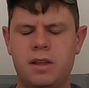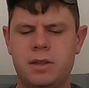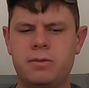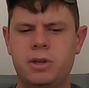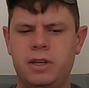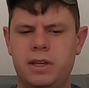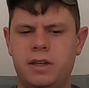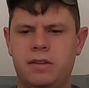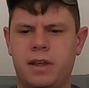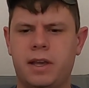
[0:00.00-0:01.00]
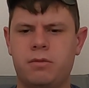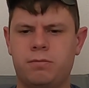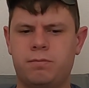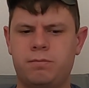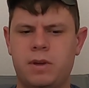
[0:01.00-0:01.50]
there really is, like,
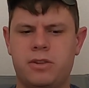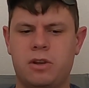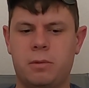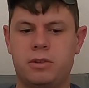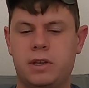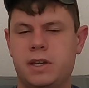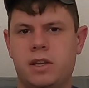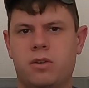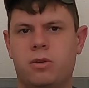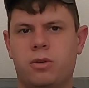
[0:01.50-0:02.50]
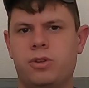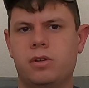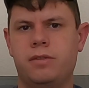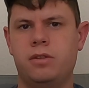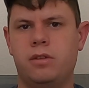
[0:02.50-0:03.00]
it's almost identical
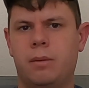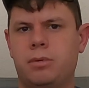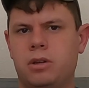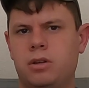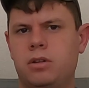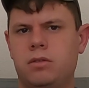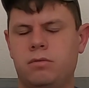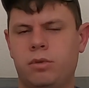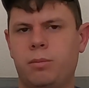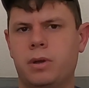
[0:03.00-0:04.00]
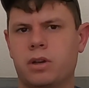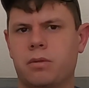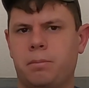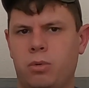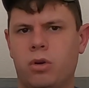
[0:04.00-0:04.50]
to if you dumped root
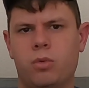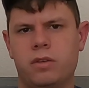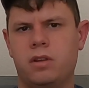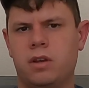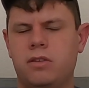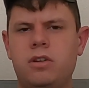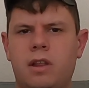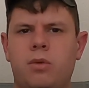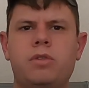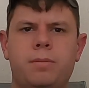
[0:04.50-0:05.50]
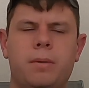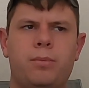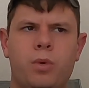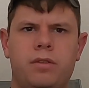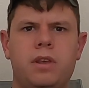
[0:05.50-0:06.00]
beer, poured whiskey. Because like when you
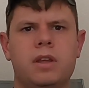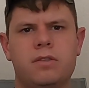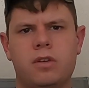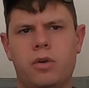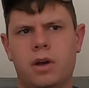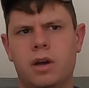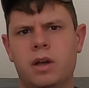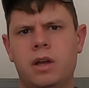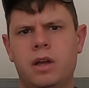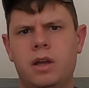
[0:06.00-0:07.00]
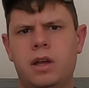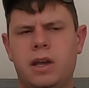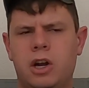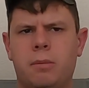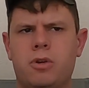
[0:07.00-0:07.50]
dump whiskey and soda,
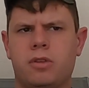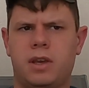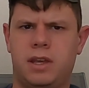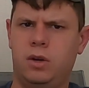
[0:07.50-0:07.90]
it almost like